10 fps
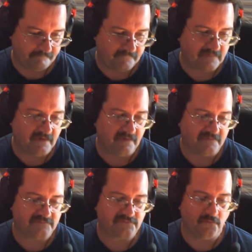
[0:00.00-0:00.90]

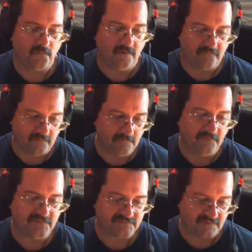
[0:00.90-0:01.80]
Okay, so 1 green
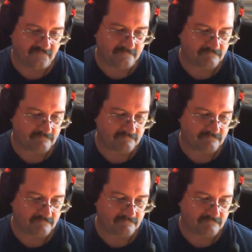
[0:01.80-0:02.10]
plus 7.